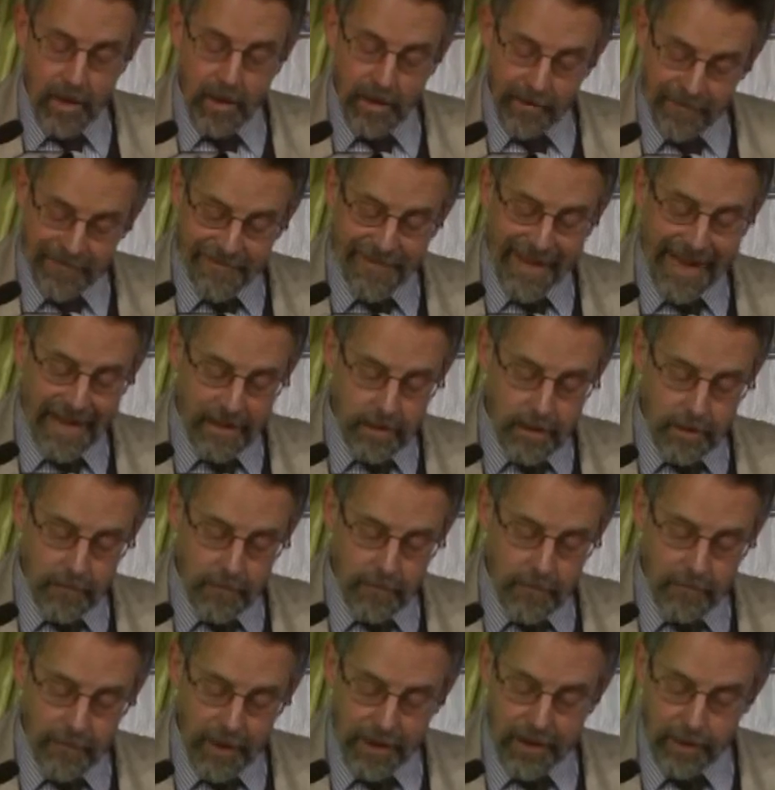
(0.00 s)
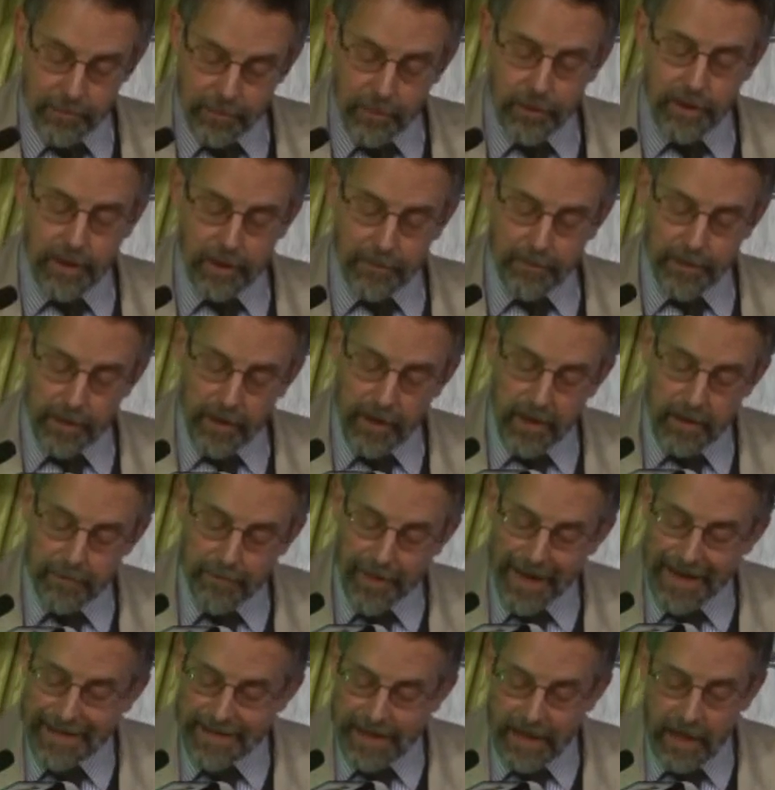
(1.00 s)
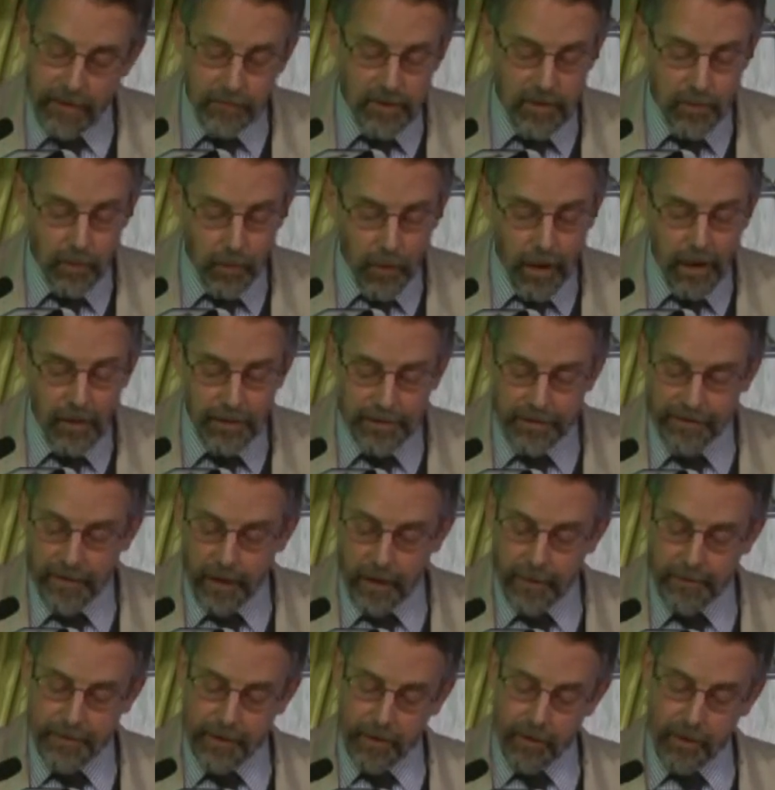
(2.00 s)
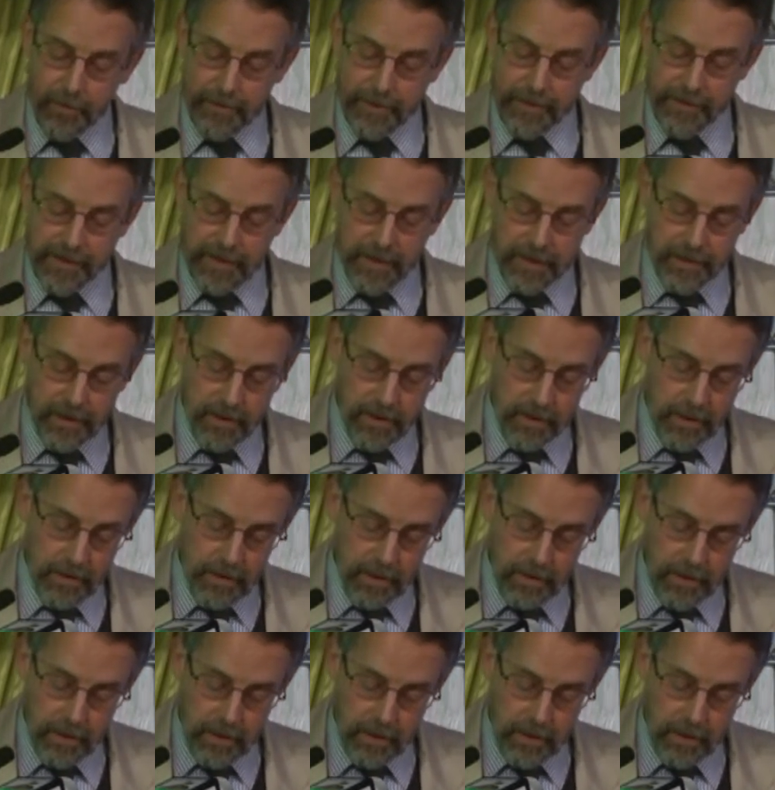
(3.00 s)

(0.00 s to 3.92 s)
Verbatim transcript: In fact, by the Buyid period, Baghdad was a well-developed urban center,